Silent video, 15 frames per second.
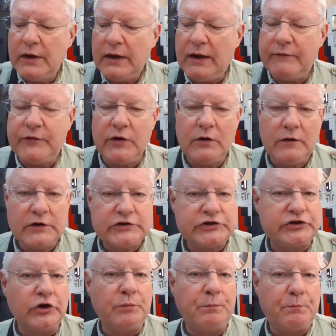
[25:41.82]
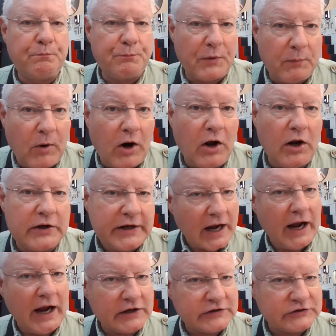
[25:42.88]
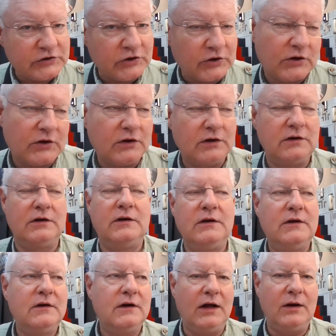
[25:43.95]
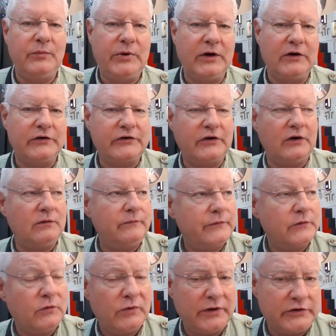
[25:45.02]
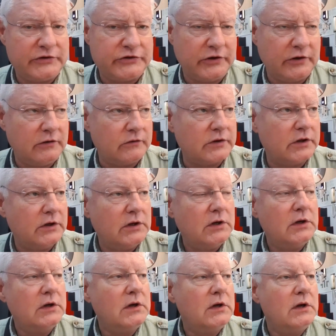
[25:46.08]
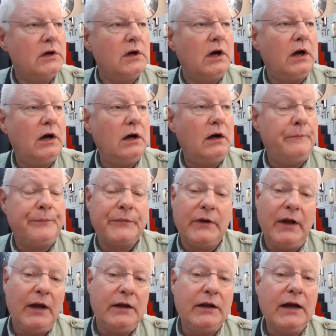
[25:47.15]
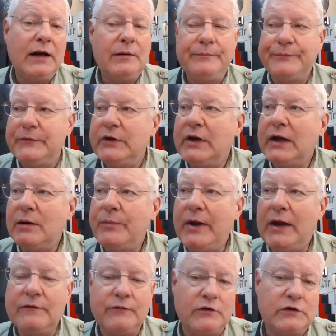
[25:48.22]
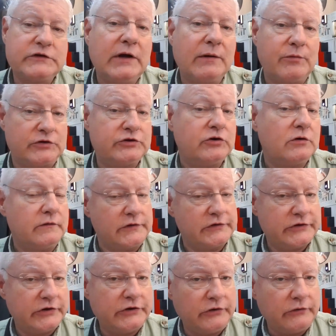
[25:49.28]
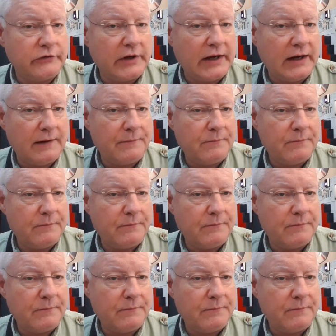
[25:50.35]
If you're a super broadcaster on Periscope, what a joke. Yeah, you gotta pay for a separate service to do that.